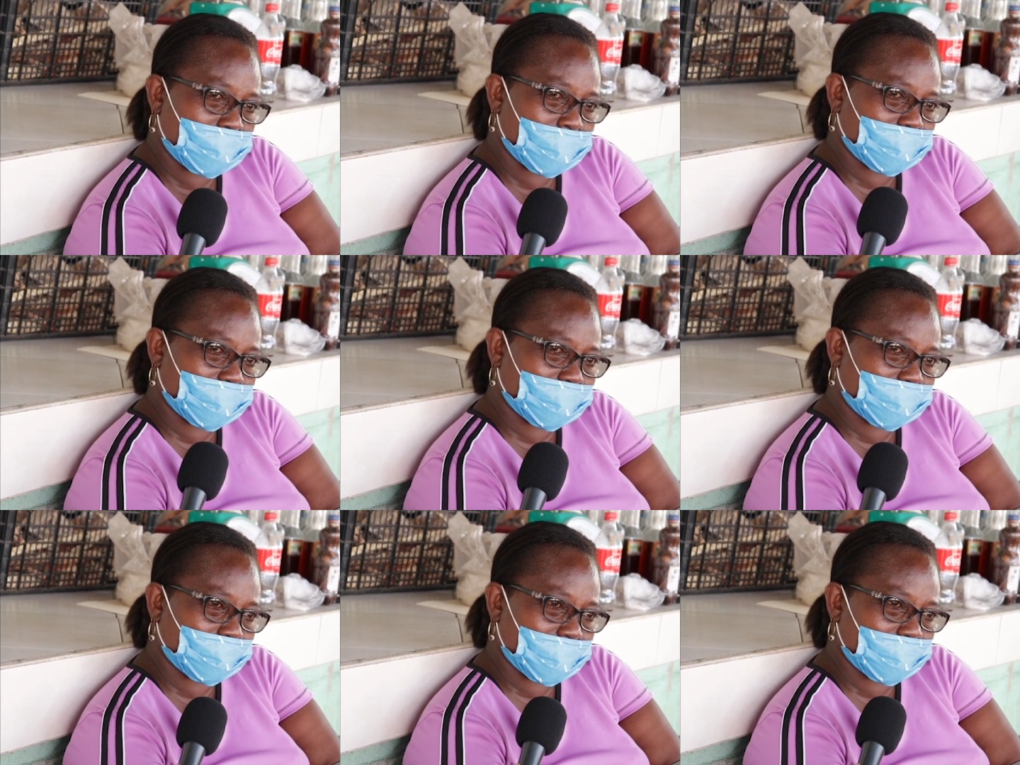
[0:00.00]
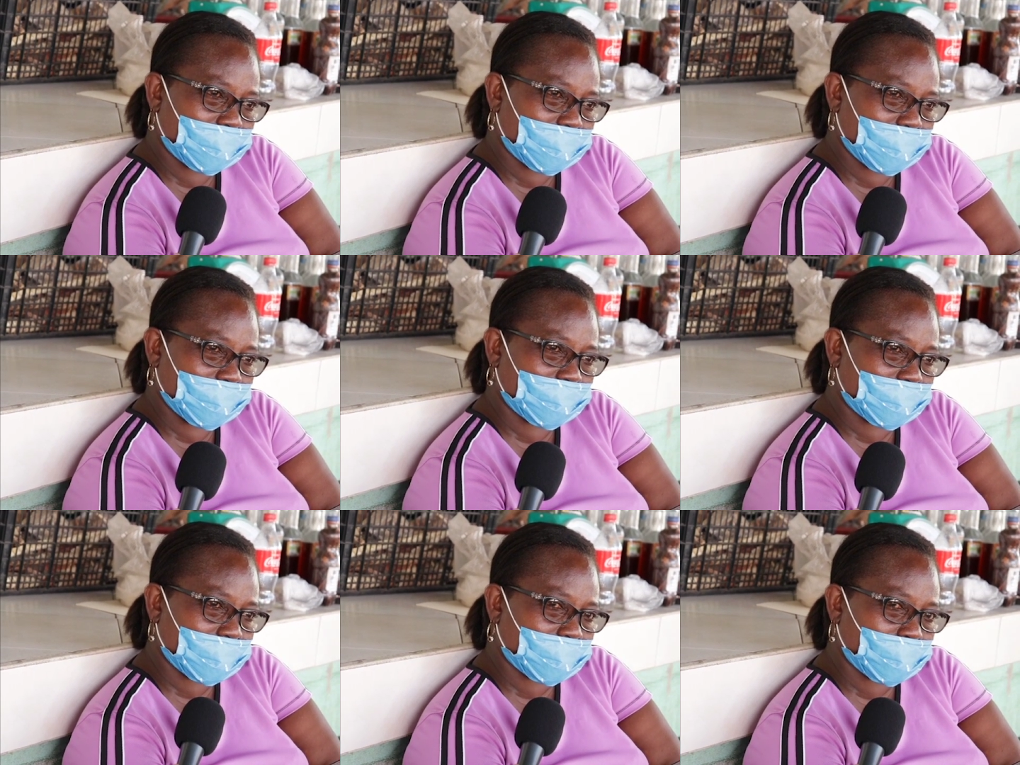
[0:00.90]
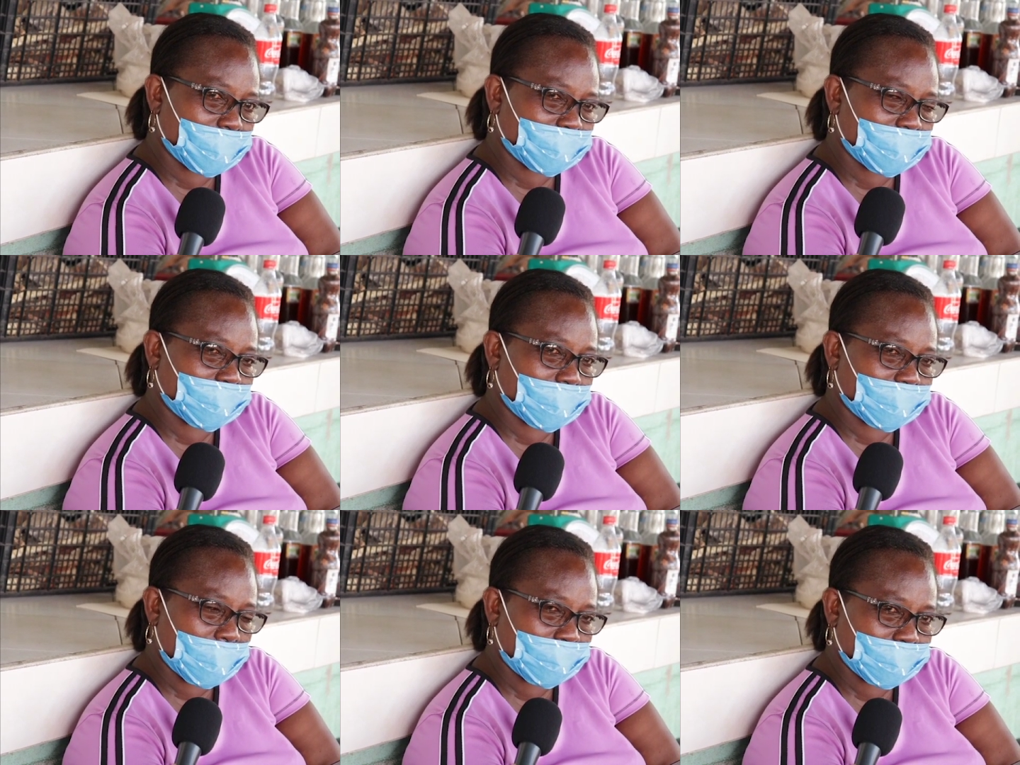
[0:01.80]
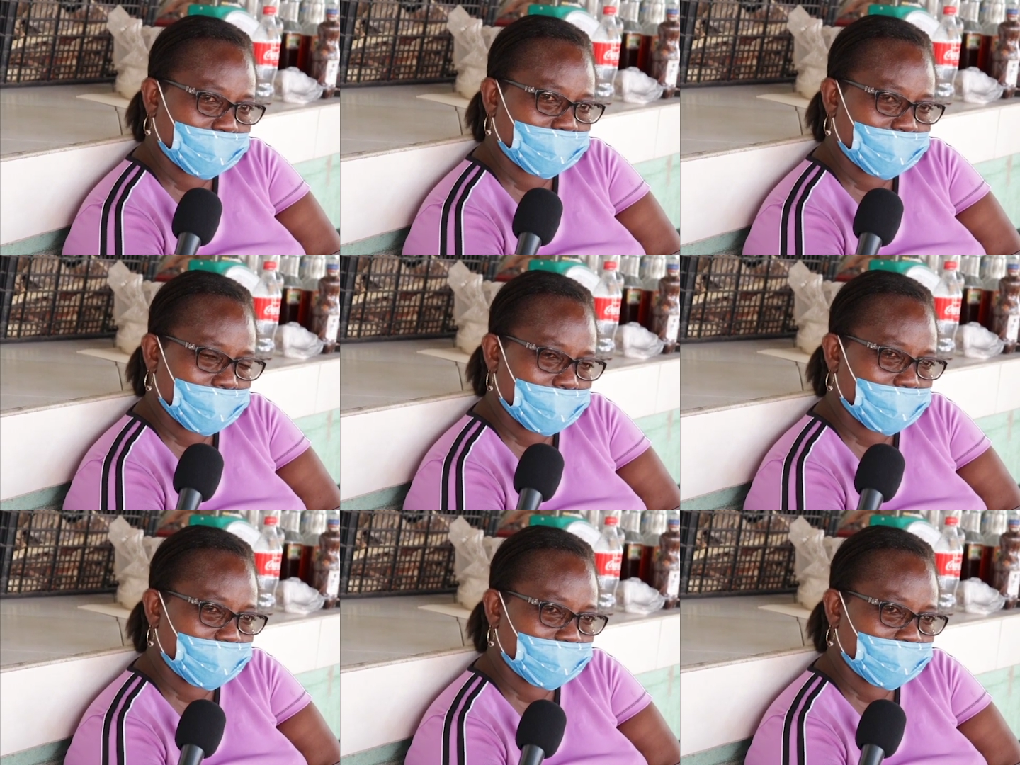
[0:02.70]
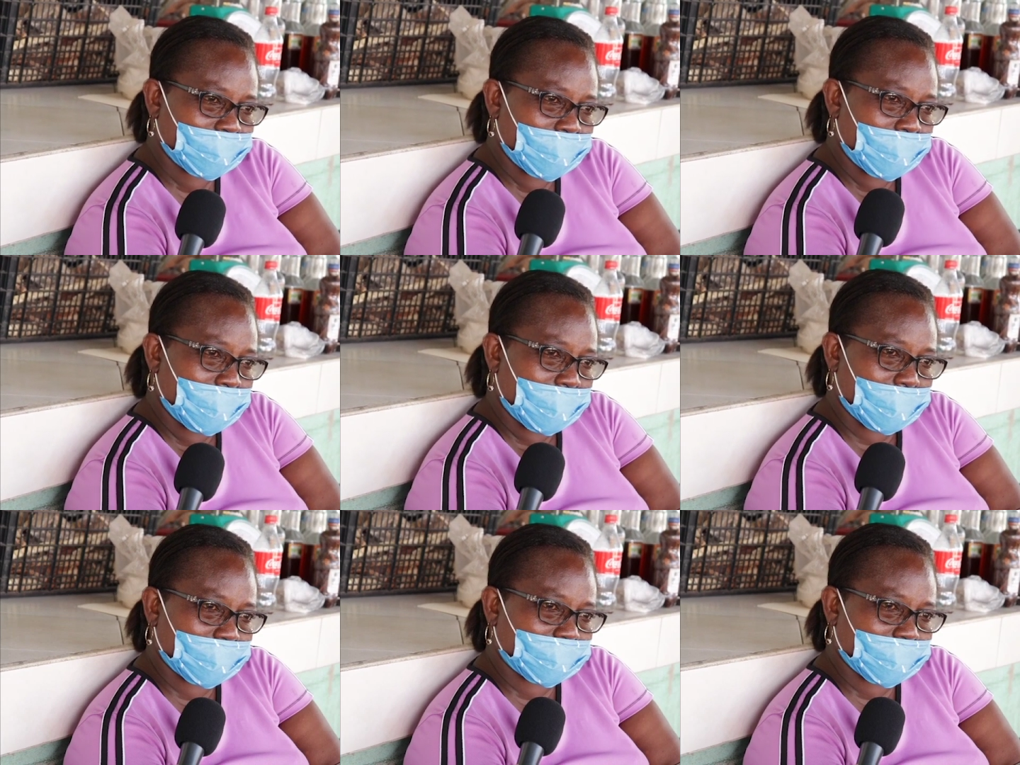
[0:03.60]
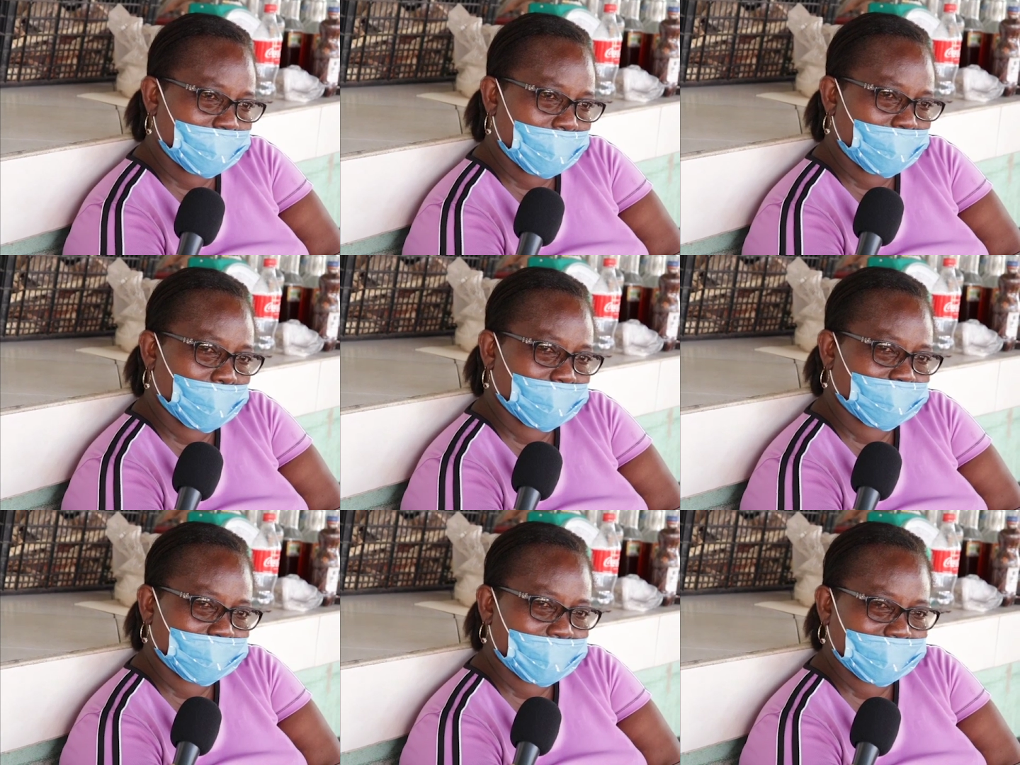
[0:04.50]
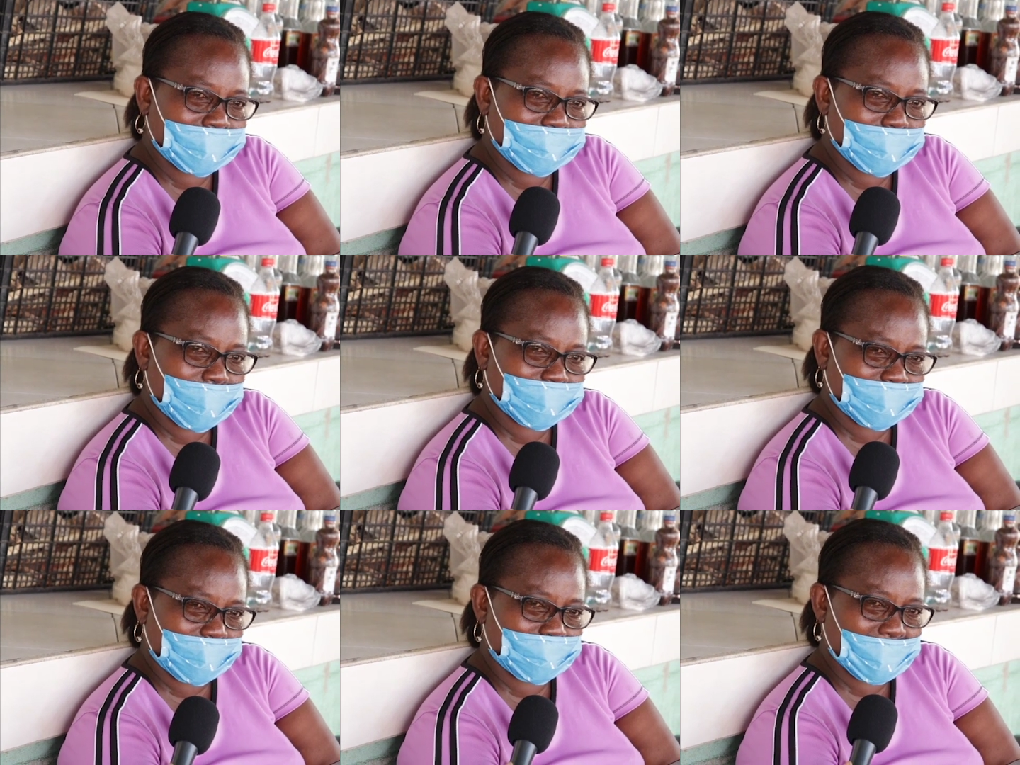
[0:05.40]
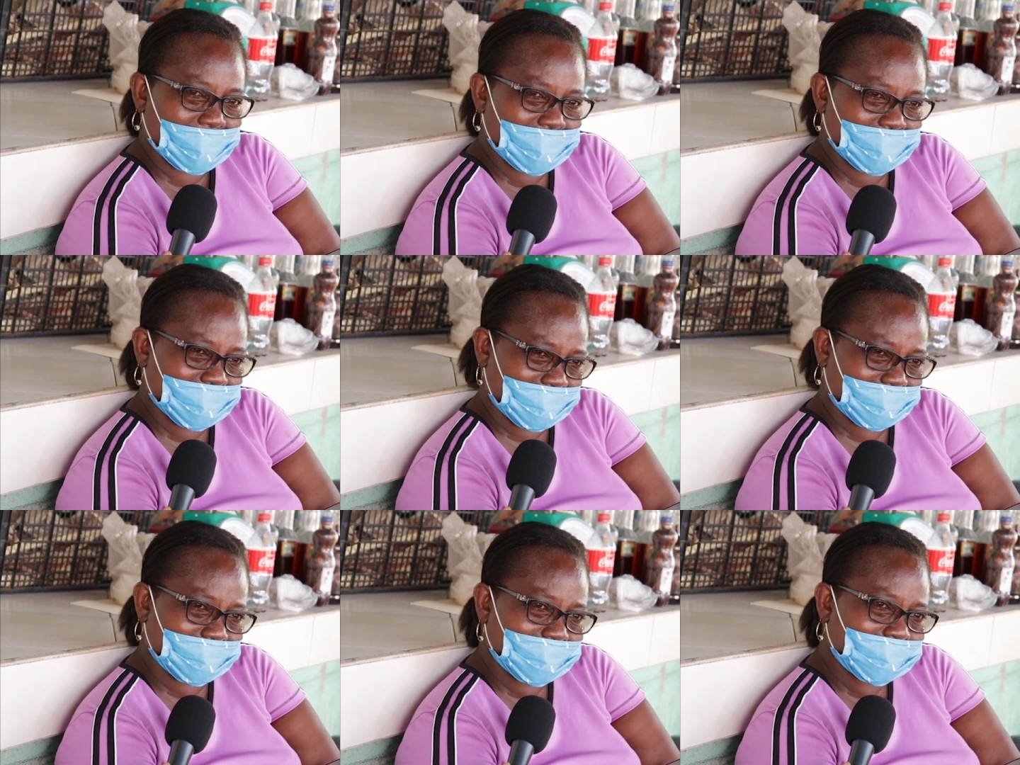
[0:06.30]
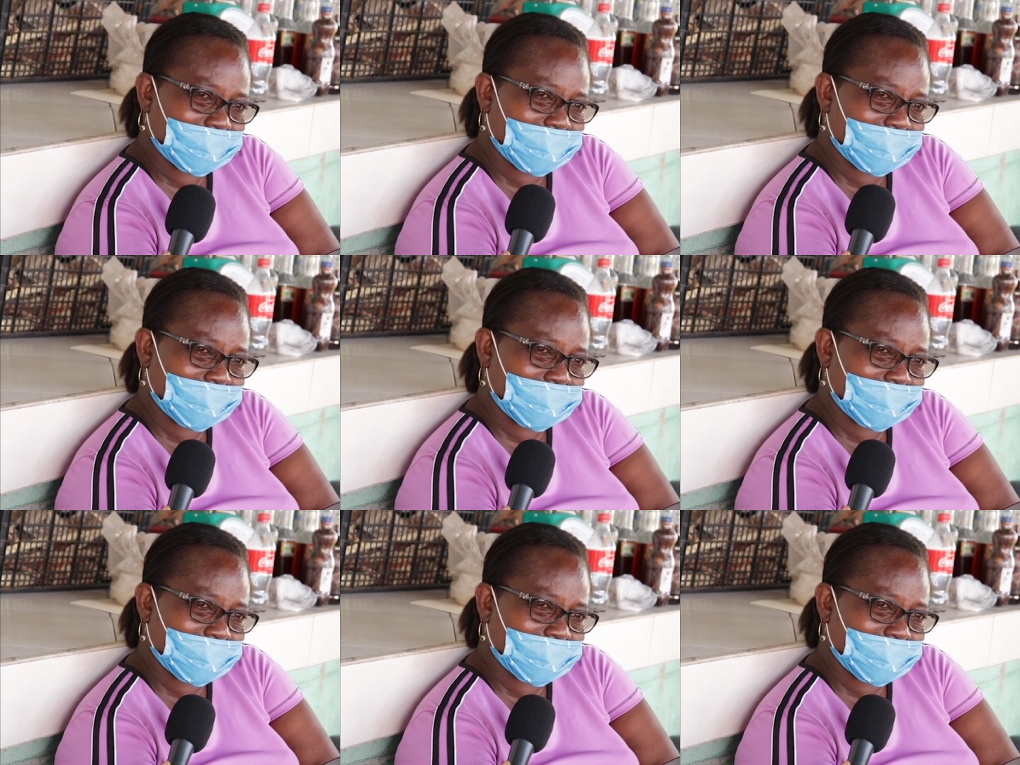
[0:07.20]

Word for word: but the, the situation that in here, I said I want to get him out of Belize.